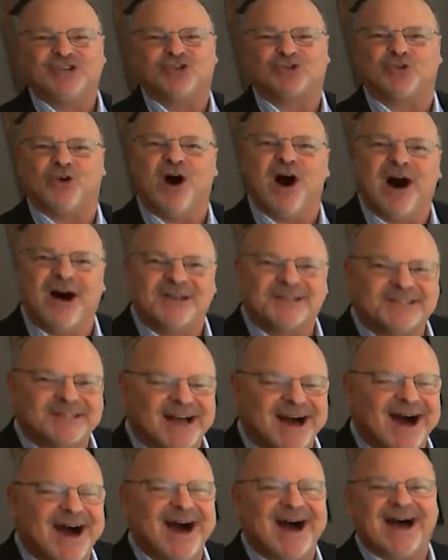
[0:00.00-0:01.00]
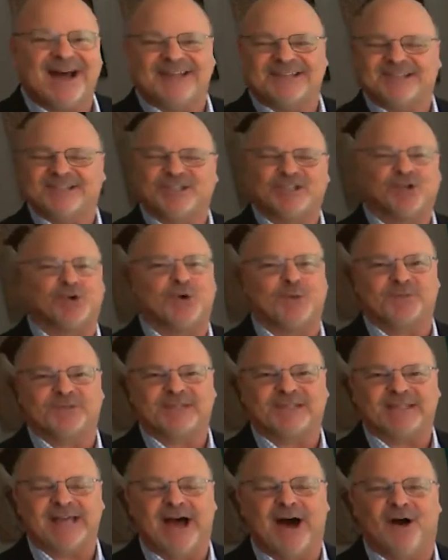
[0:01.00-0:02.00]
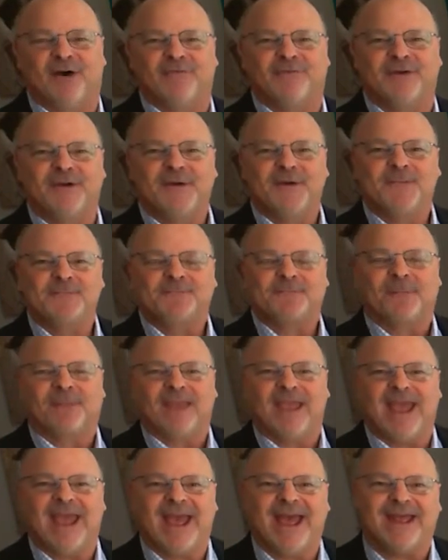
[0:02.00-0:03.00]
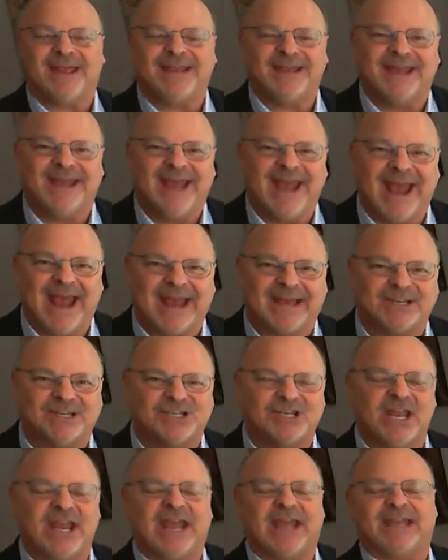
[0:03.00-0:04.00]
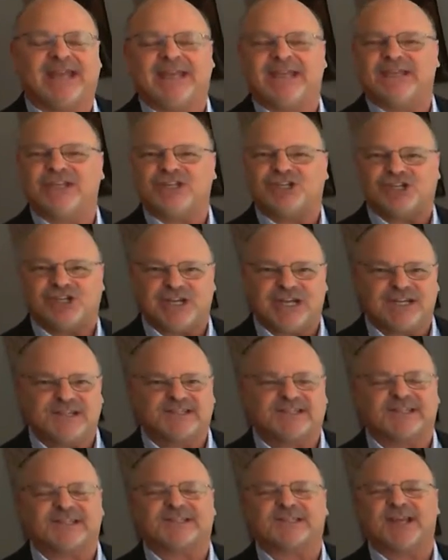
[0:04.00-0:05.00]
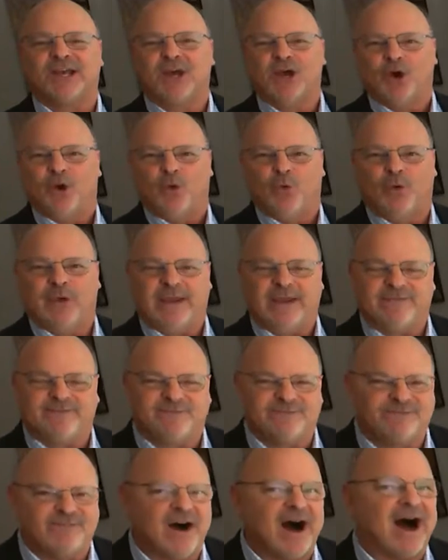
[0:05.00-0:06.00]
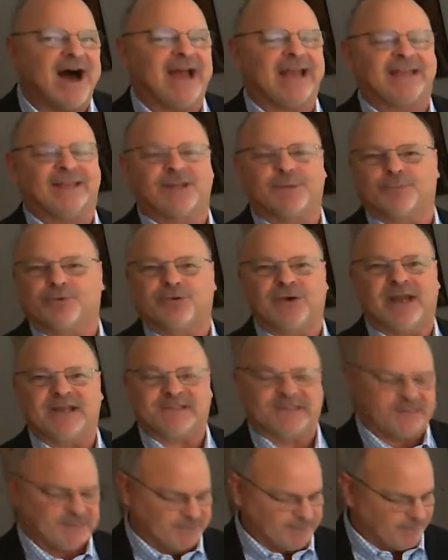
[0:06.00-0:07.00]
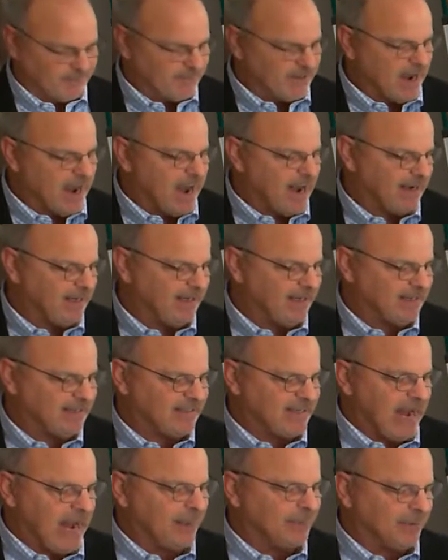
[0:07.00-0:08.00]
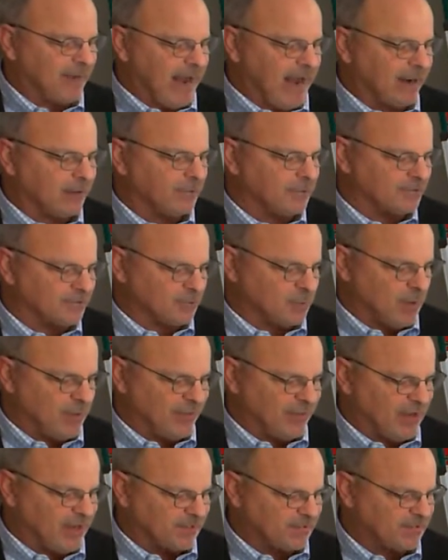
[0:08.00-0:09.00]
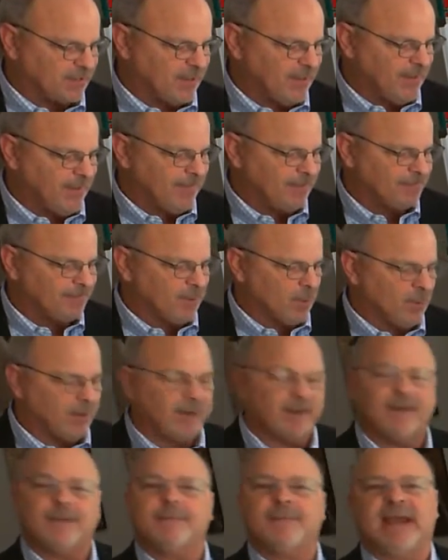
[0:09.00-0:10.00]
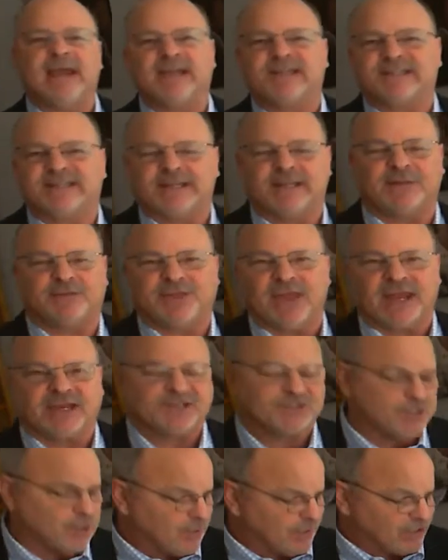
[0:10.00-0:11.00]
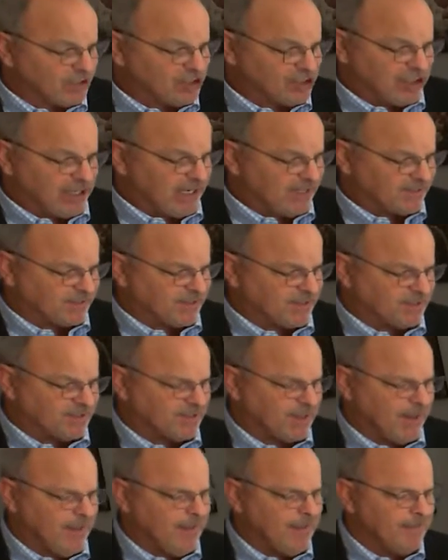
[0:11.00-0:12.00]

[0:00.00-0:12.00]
draws us to himself and and and in Jesus we find the presence of God. He tabernacles with us. What an amazing thing. So in Jesus